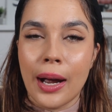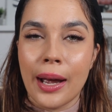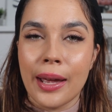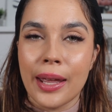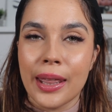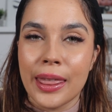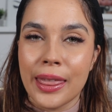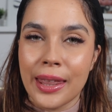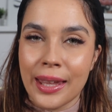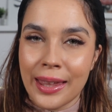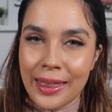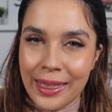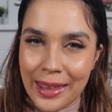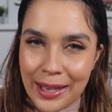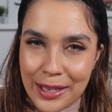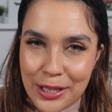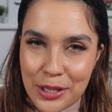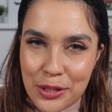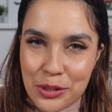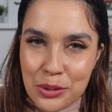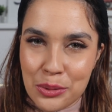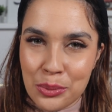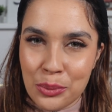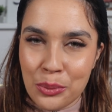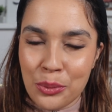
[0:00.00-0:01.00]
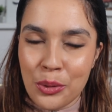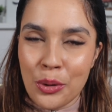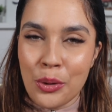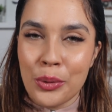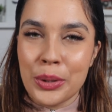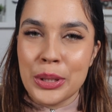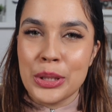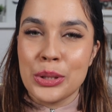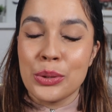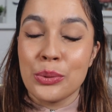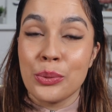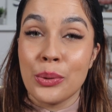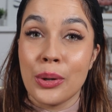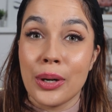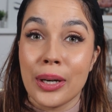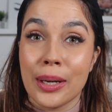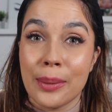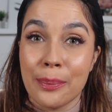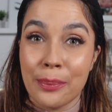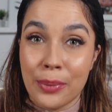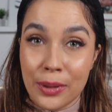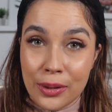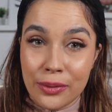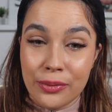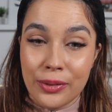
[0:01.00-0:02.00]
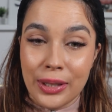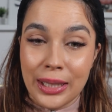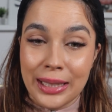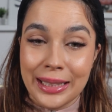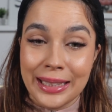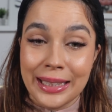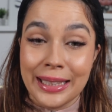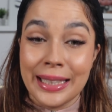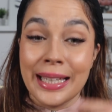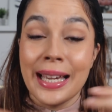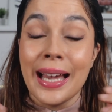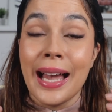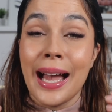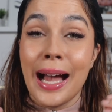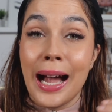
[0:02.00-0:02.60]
I think that it's going to work perfectly.